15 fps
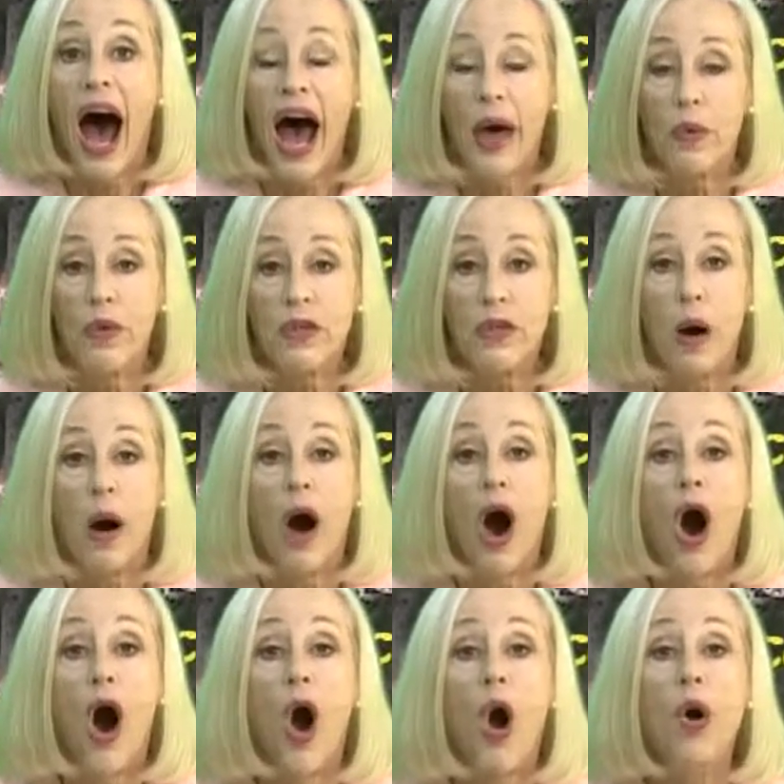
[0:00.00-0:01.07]
I was
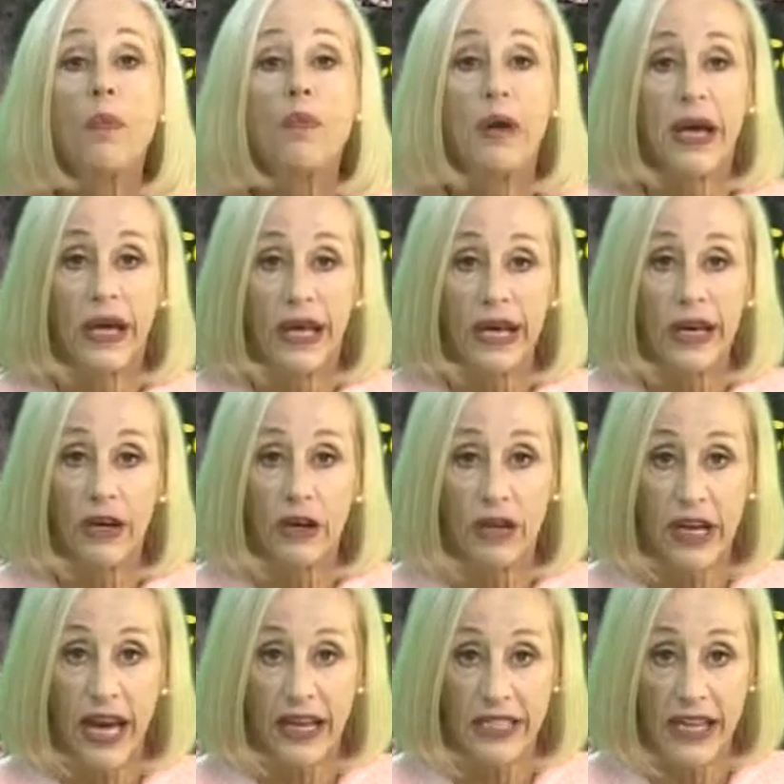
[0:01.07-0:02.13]
hoping he
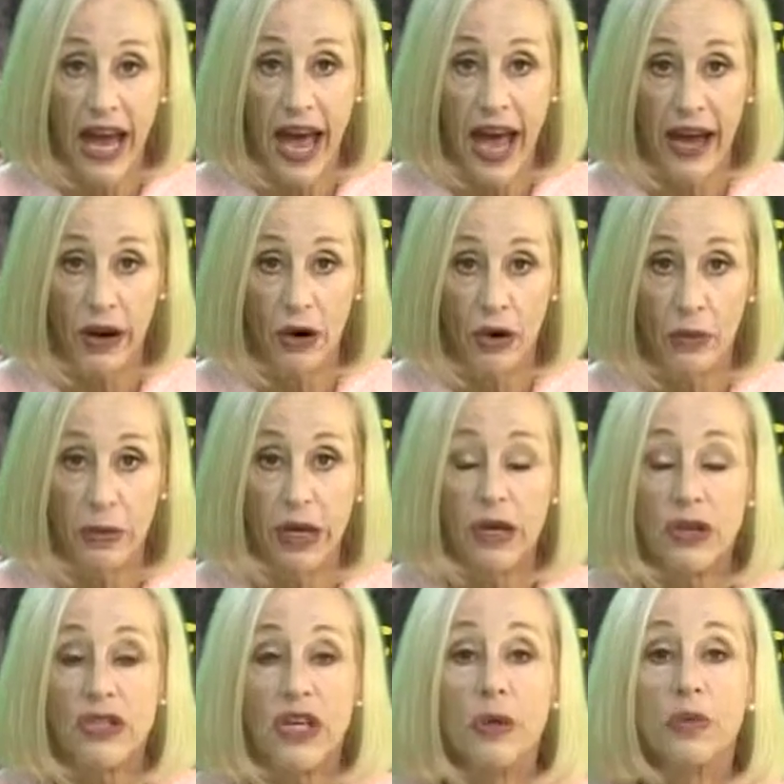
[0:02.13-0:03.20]
could get to anger
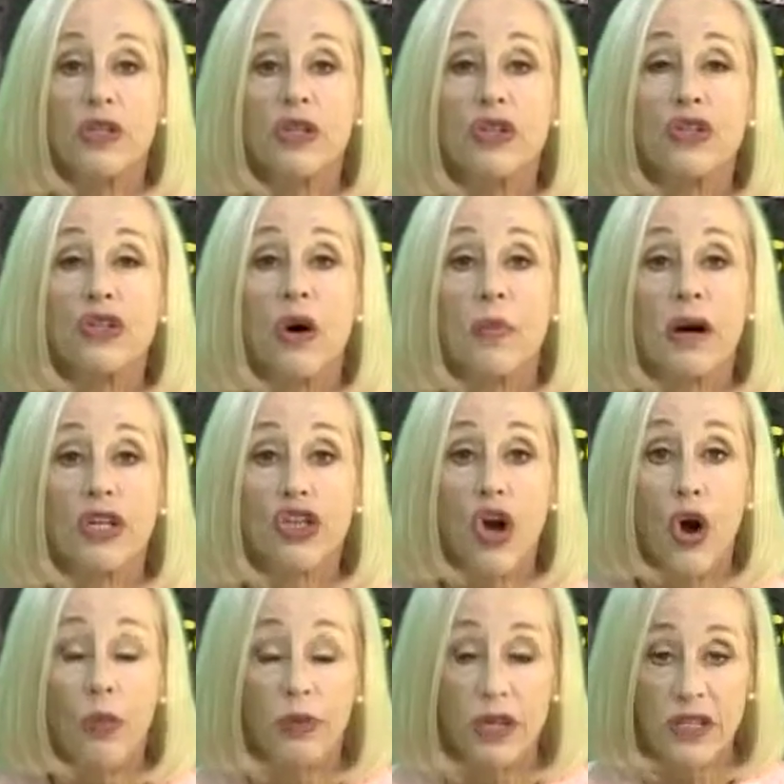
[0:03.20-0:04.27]
because he was in so much
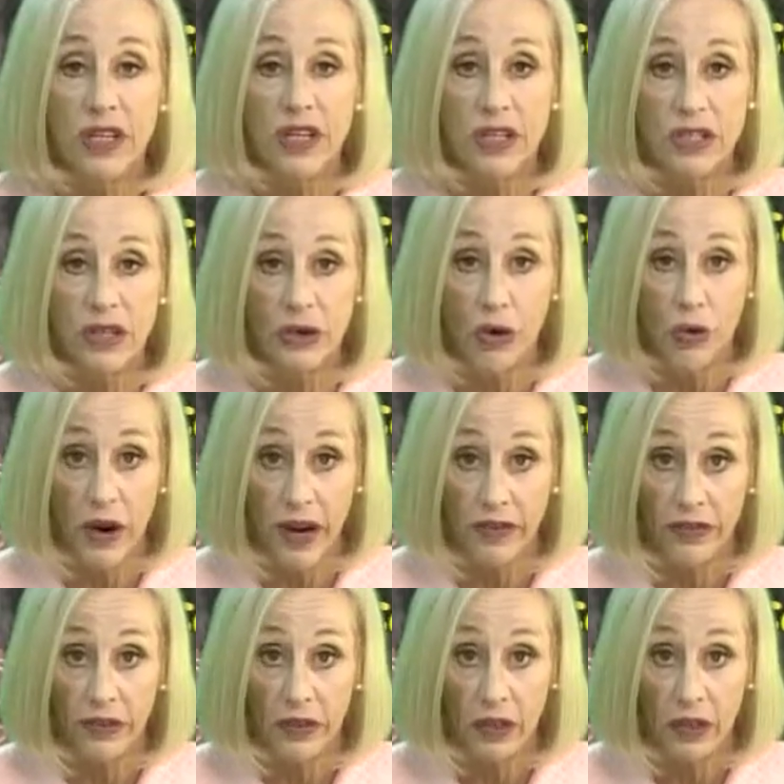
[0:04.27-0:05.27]
hopelessness and grief.